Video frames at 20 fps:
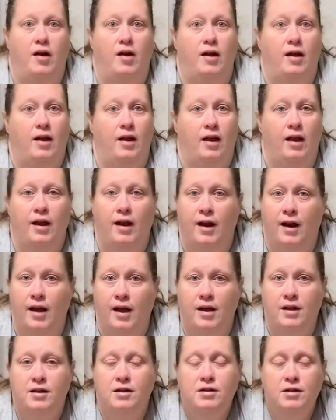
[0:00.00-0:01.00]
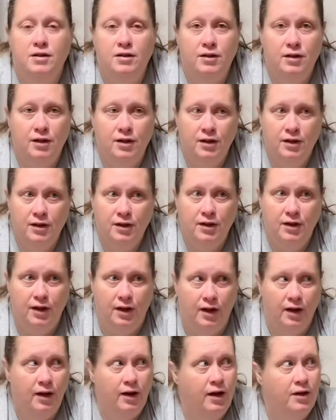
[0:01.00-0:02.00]
and I took and
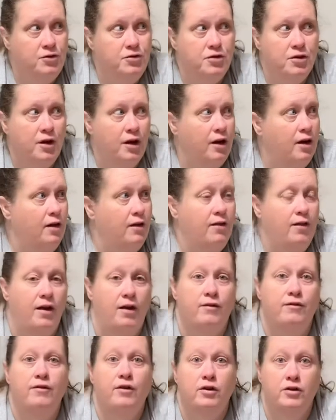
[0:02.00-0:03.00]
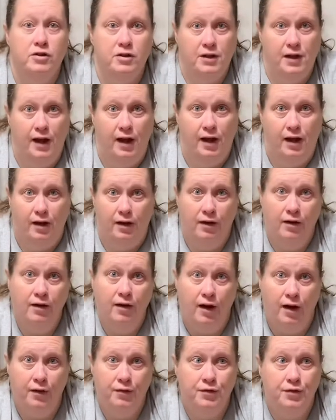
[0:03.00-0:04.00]
I drank that first can
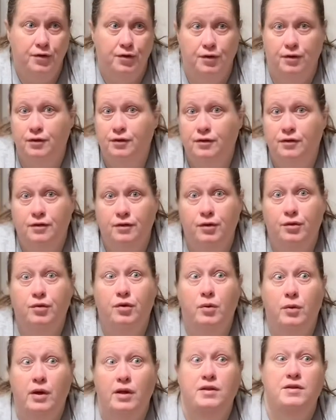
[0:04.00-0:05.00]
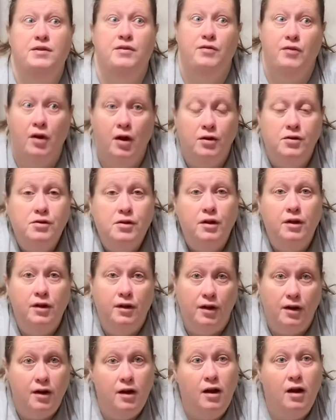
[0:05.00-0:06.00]
after 3 weeks of not drinking
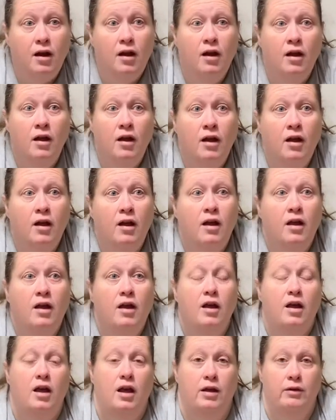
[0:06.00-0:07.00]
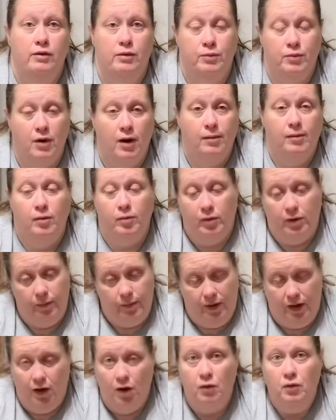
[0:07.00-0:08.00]
any, it would probably be
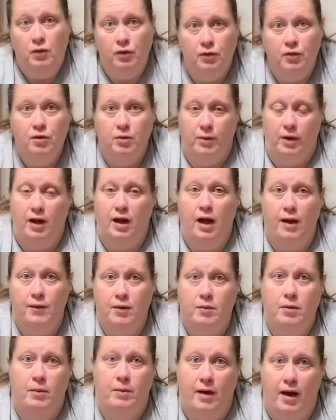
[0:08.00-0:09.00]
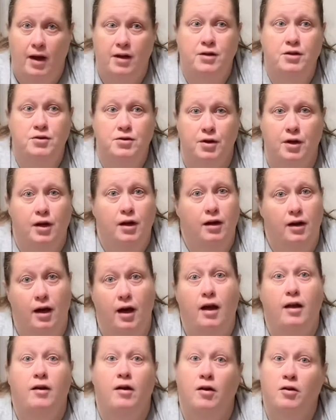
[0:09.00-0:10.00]
over for me. I would be back to drinking Diet
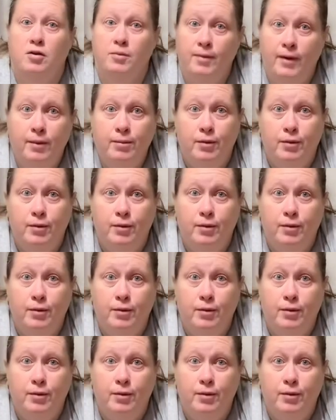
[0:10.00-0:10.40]
Dr. Pepper,